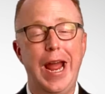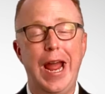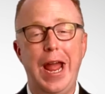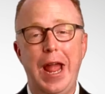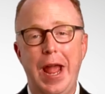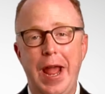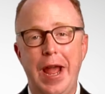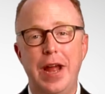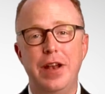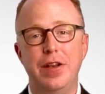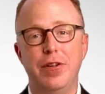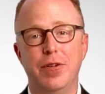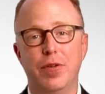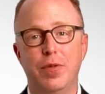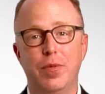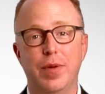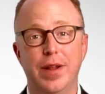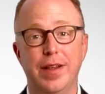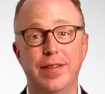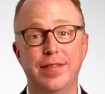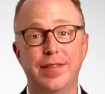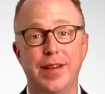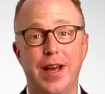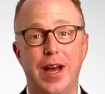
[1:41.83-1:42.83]
and your
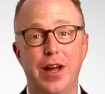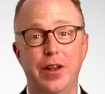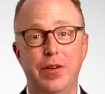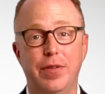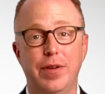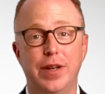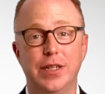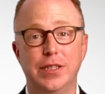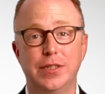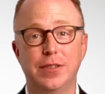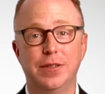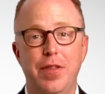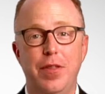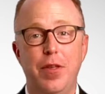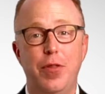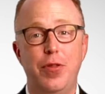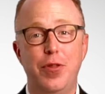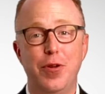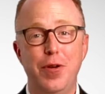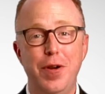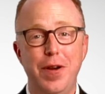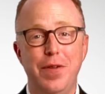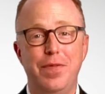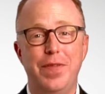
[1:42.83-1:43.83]
risk tolerance. The
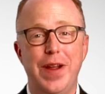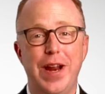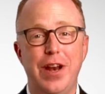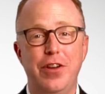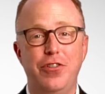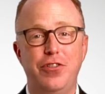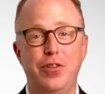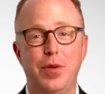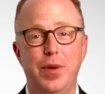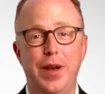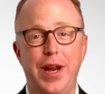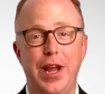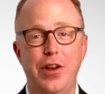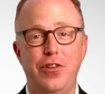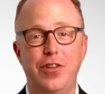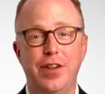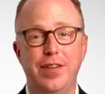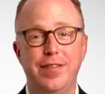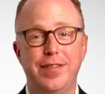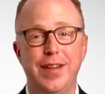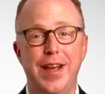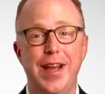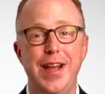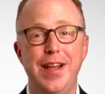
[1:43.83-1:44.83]
third advantage to an
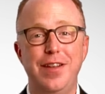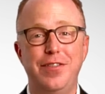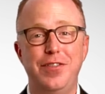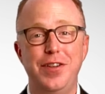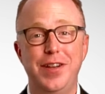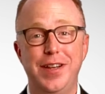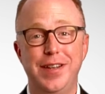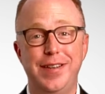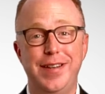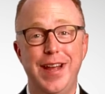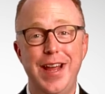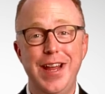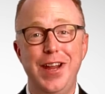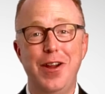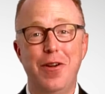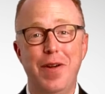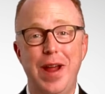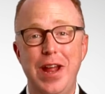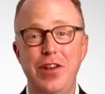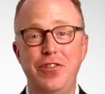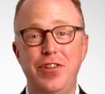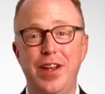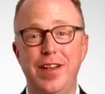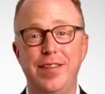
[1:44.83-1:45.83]
HSA is you can take your
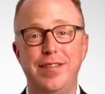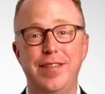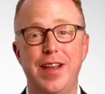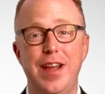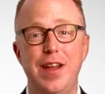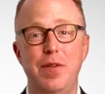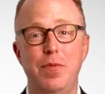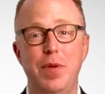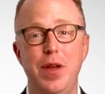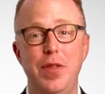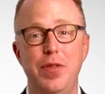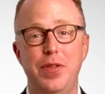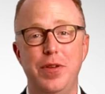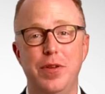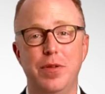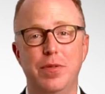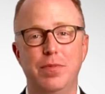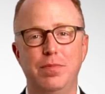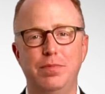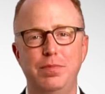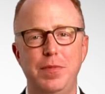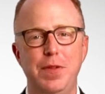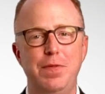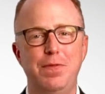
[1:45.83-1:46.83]
HSA with you.
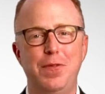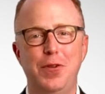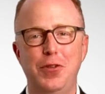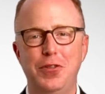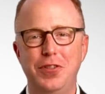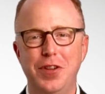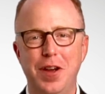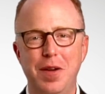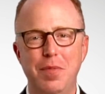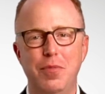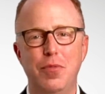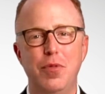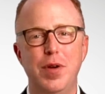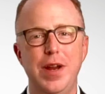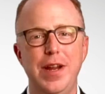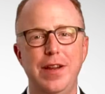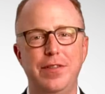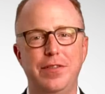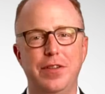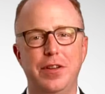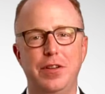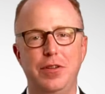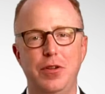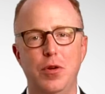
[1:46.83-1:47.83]
If for some
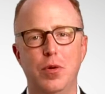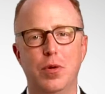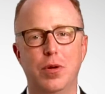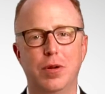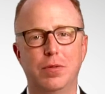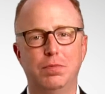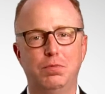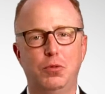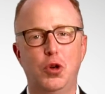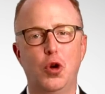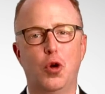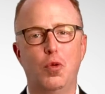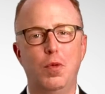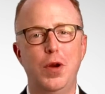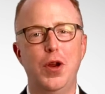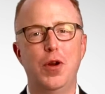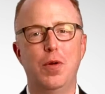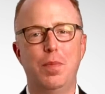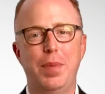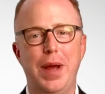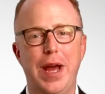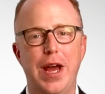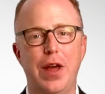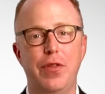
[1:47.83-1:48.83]
reason your career
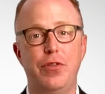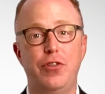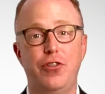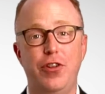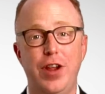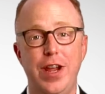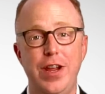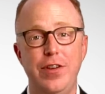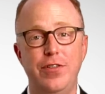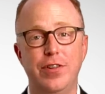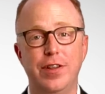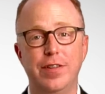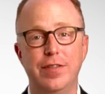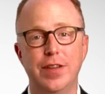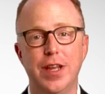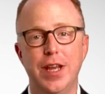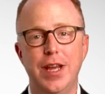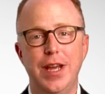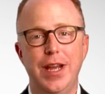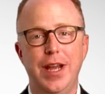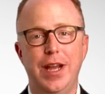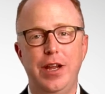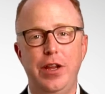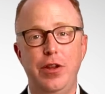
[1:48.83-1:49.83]
path changes,
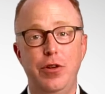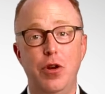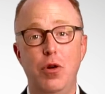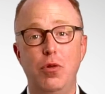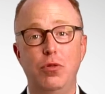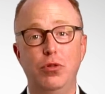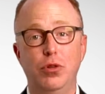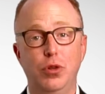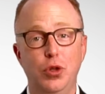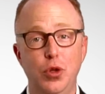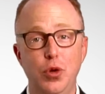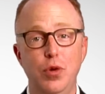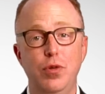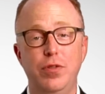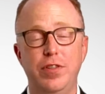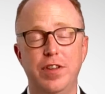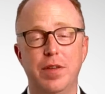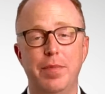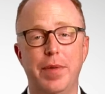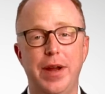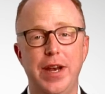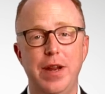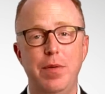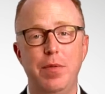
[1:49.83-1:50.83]
you don't lose the
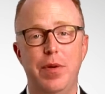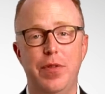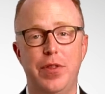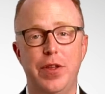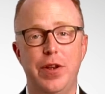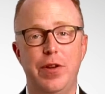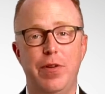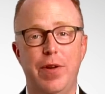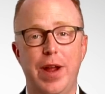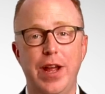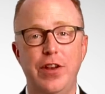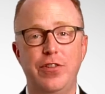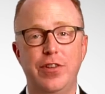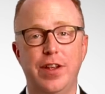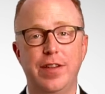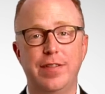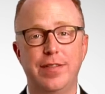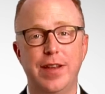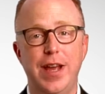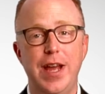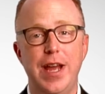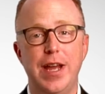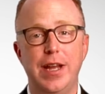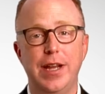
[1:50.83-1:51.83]
money within your
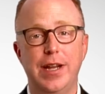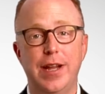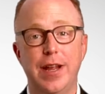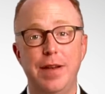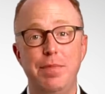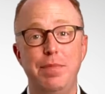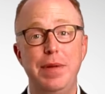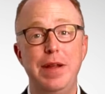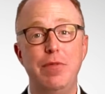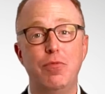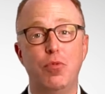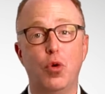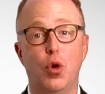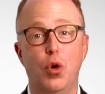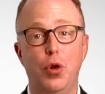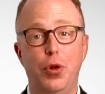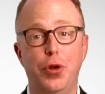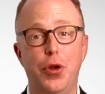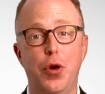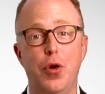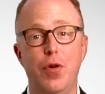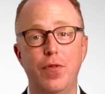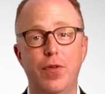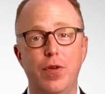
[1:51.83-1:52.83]
HSA. It can be
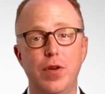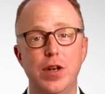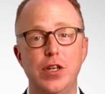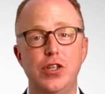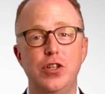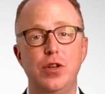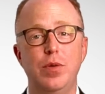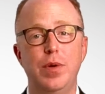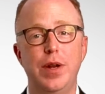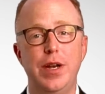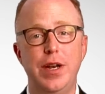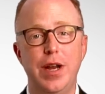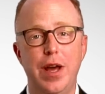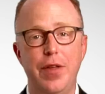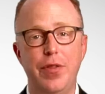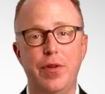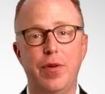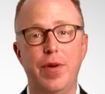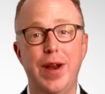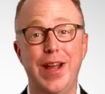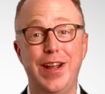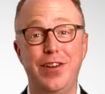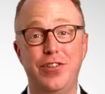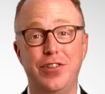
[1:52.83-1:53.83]
rolled over into another
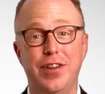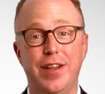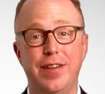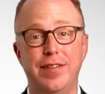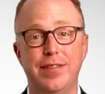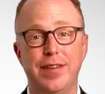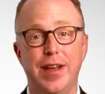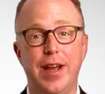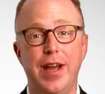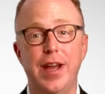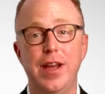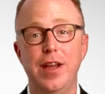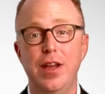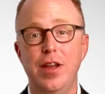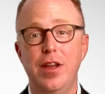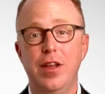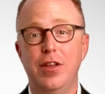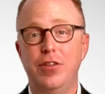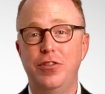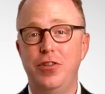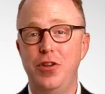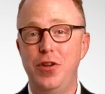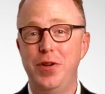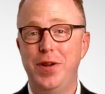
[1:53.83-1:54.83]
HSA
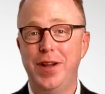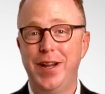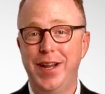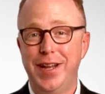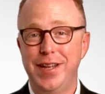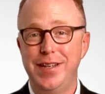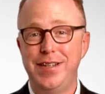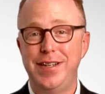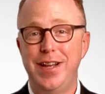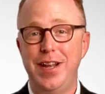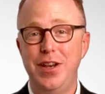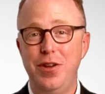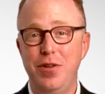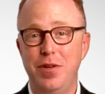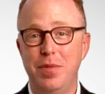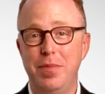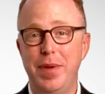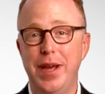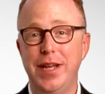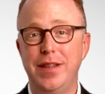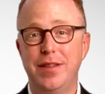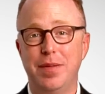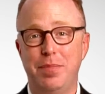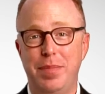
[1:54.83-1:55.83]
so you can continue to
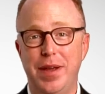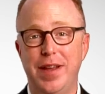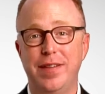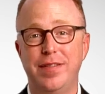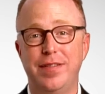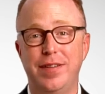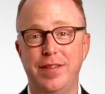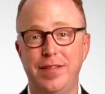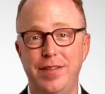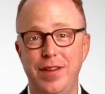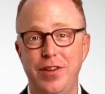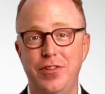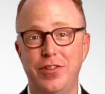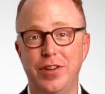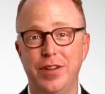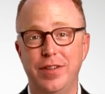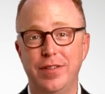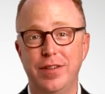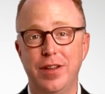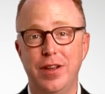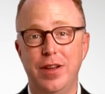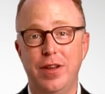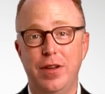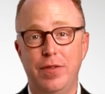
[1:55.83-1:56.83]
make the best
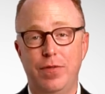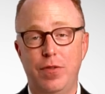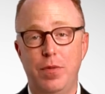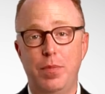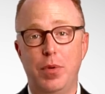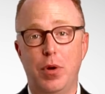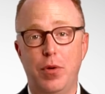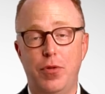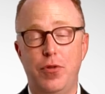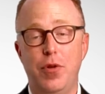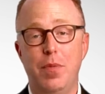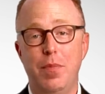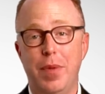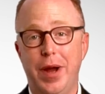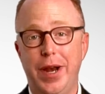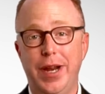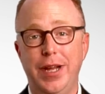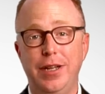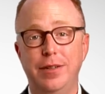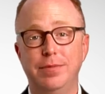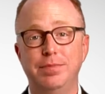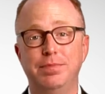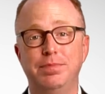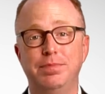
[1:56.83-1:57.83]
decisions for both your money